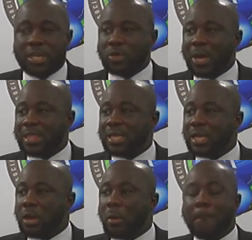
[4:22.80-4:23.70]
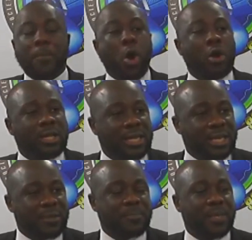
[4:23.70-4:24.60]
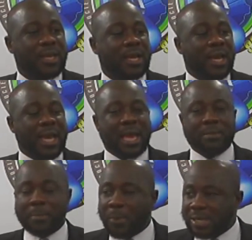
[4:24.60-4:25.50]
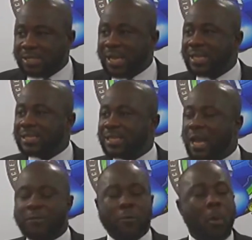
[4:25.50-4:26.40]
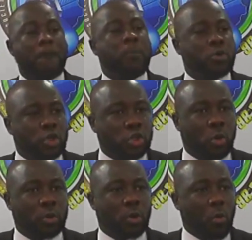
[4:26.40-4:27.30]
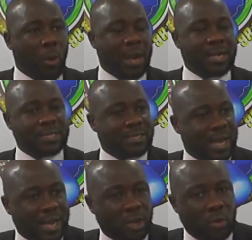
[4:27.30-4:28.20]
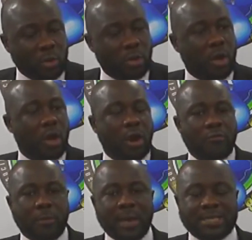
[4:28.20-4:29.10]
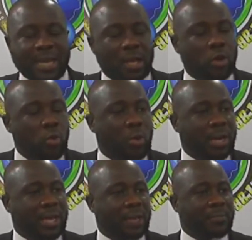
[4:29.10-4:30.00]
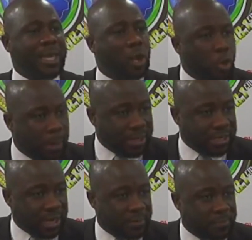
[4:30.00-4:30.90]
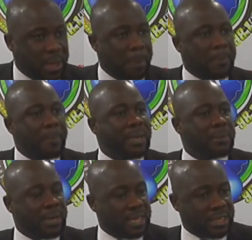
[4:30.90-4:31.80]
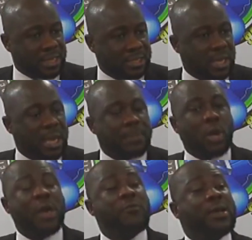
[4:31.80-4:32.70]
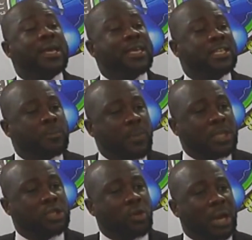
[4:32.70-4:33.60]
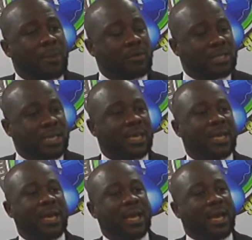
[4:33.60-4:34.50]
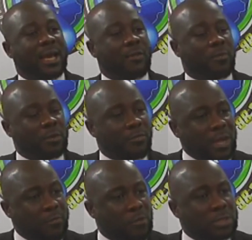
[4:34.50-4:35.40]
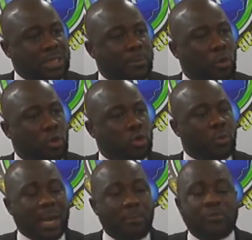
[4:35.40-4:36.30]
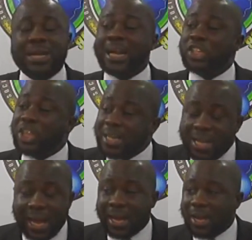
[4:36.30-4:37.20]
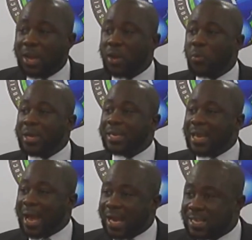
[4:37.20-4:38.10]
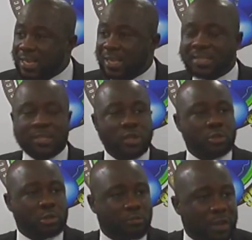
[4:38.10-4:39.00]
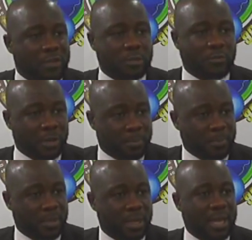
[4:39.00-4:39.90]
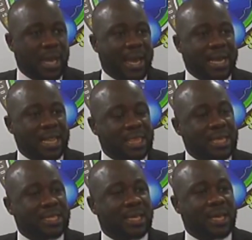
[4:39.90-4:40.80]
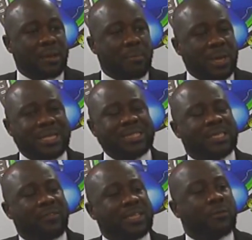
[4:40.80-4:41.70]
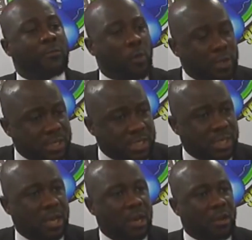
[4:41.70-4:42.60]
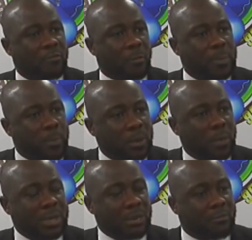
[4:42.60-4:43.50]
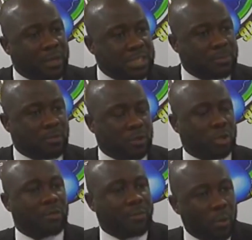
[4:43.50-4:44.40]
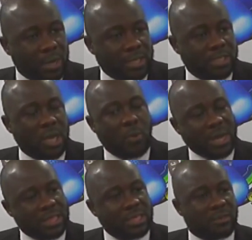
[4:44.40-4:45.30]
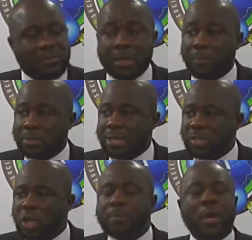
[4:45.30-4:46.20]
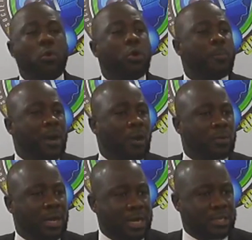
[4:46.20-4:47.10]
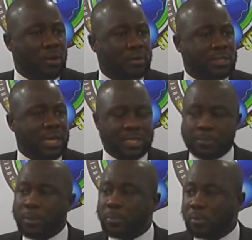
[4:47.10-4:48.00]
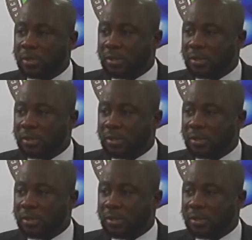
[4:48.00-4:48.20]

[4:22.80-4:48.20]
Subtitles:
So I think broadly, the president try for position one Sierra Leone for make Sierra Leone look like a global leader by many things. Because if we give speech, he talk about say for the very first time also we are moving an agenda where they give access to survivors of rape. And I think say president serve as a voice for people who are victims of sexual violence, what I think is very important. So it make you all proud as a country and as a people.